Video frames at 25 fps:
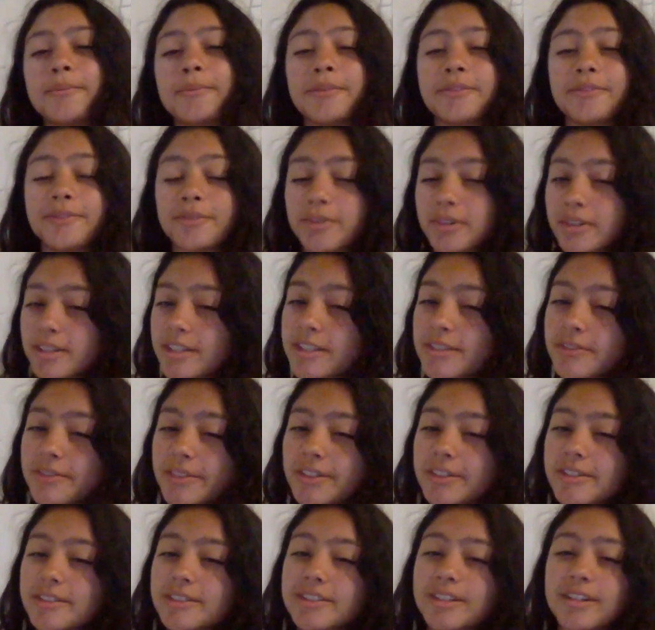Before this
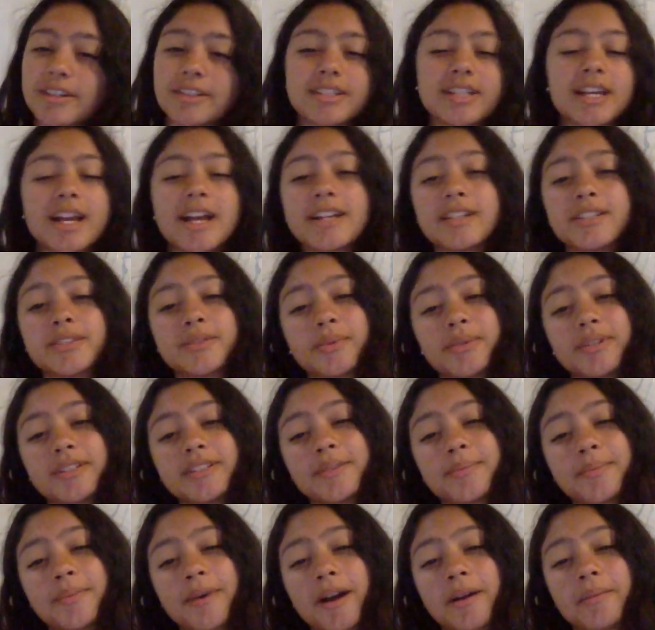video starts, I just wanted
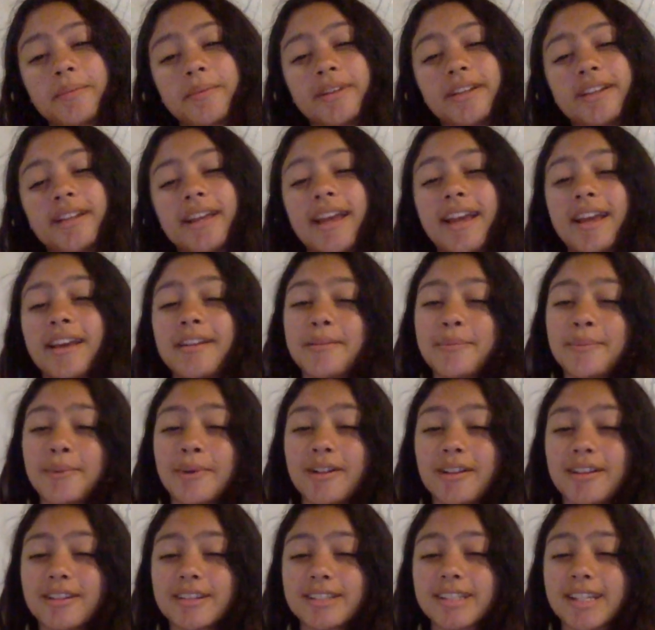to pop in and
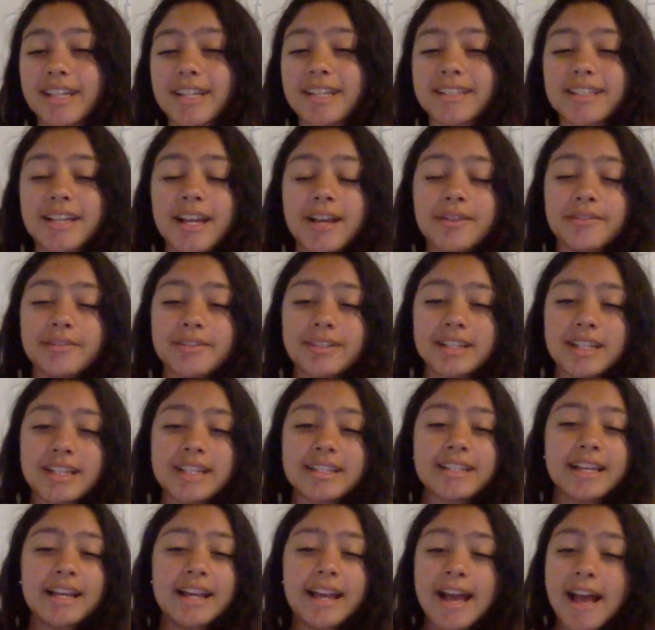apologize. I
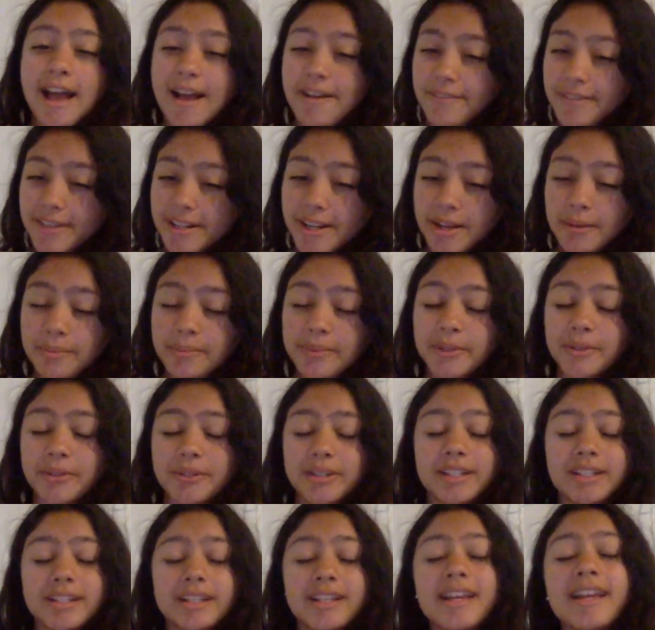realized I haven't
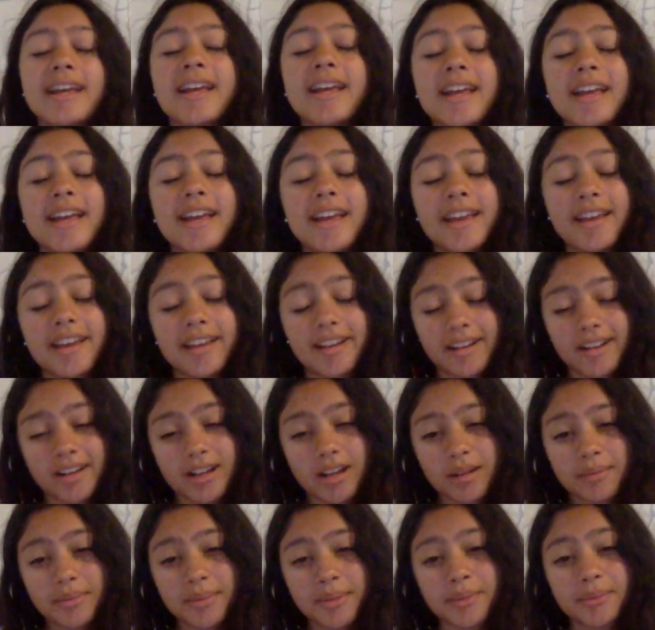uploaded in a
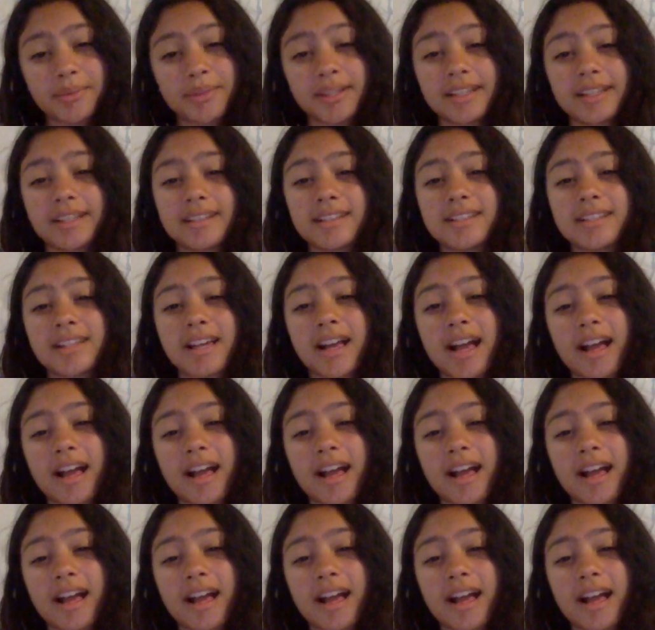couple weeks.